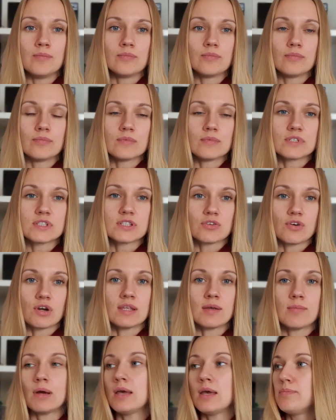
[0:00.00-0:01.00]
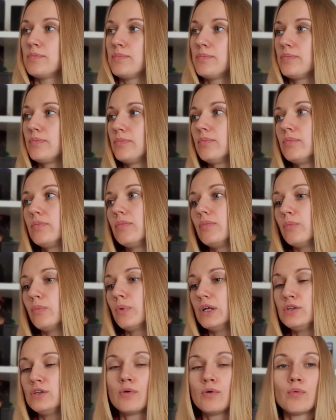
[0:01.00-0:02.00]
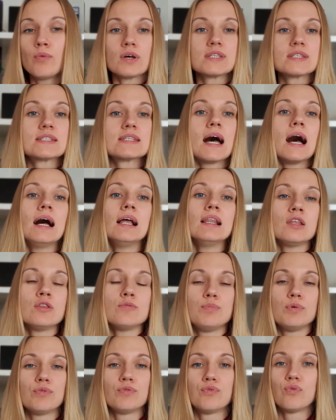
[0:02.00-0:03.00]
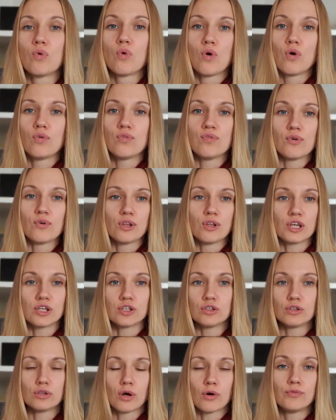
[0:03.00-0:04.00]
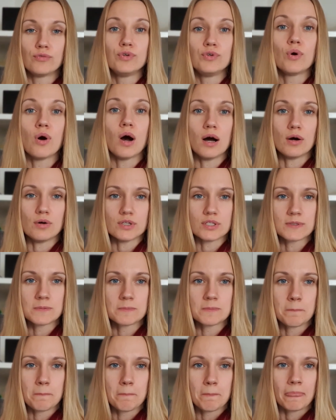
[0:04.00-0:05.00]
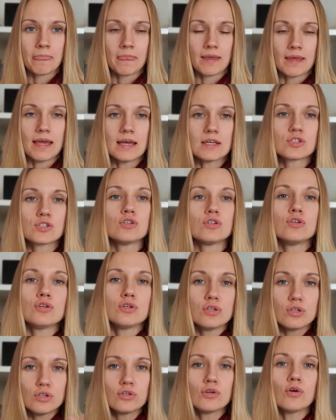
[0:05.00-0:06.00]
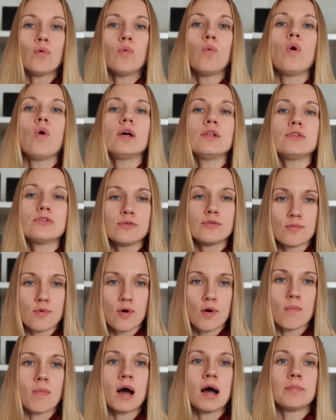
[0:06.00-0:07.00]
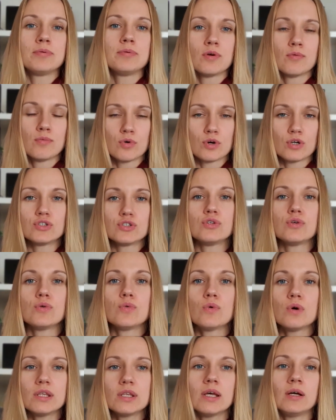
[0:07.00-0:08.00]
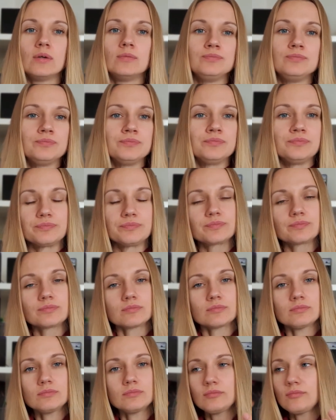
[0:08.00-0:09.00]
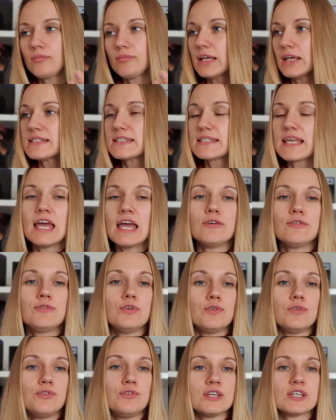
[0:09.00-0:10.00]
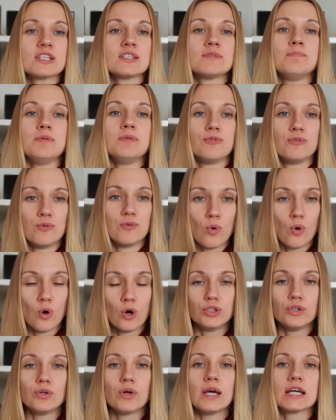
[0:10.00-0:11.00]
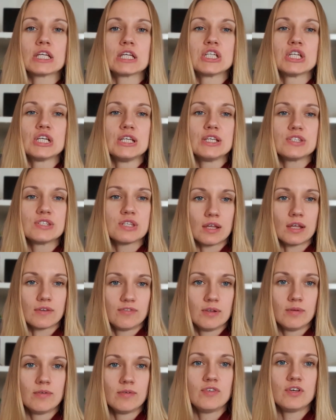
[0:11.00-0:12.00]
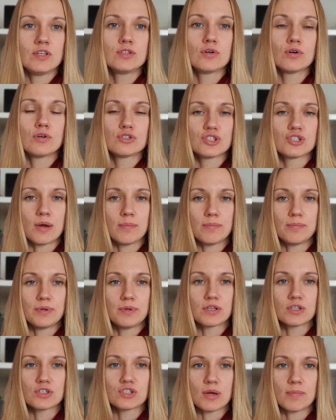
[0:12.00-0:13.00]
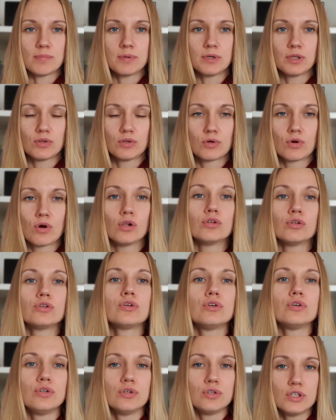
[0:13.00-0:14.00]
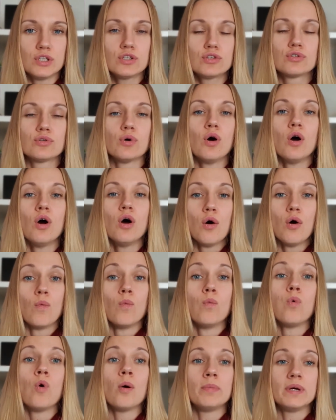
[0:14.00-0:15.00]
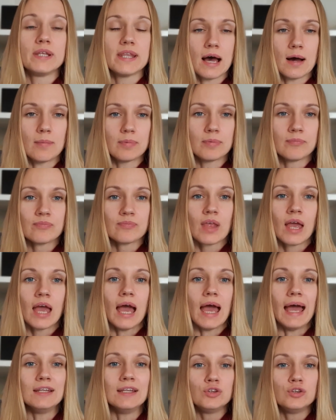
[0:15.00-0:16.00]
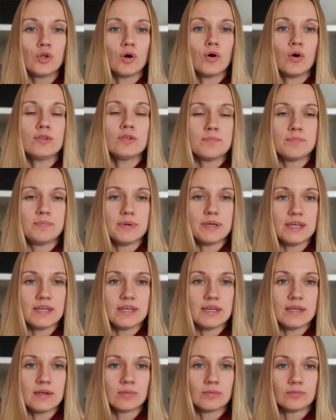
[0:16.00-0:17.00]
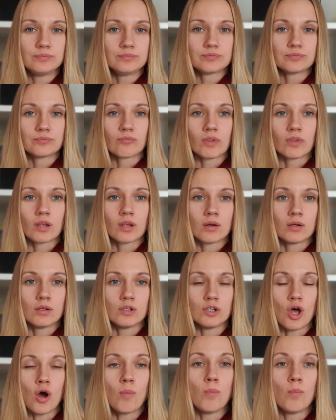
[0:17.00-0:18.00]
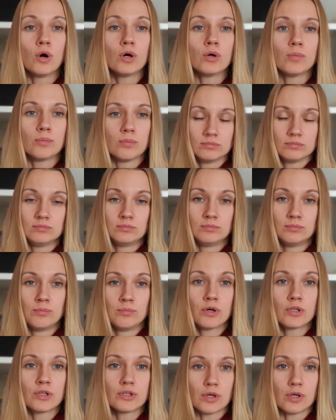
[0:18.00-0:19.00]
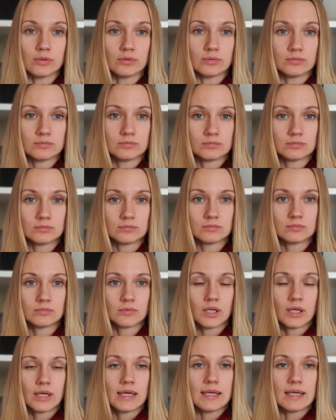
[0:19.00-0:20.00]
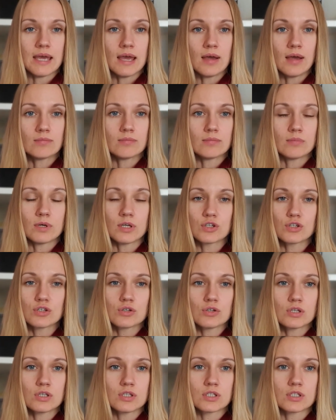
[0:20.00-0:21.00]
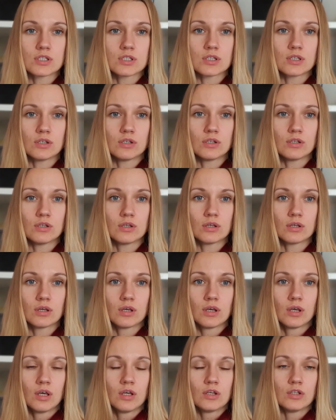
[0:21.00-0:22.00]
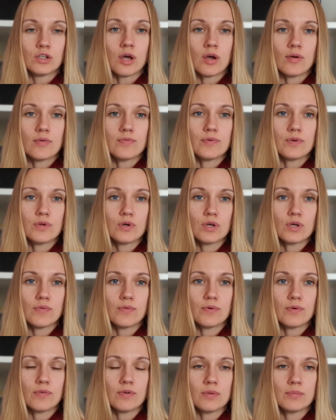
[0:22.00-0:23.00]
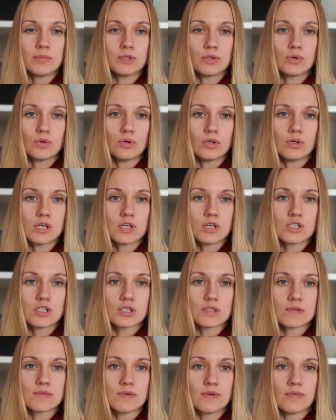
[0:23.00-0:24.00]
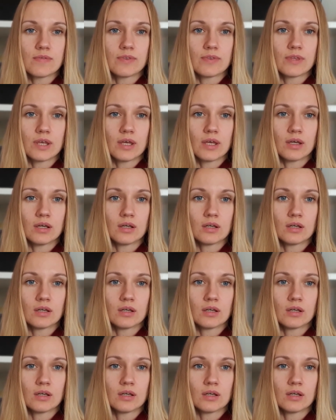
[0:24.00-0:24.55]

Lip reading: straight away when you were silent before for like, a few hours. Yeah, so you want to warm up your voice. You want to say a few things before you actually start filming video, jumping to the call. You need to warm it up. And don't be, monotone. Yeah, make sure it's, if you will be talking just with the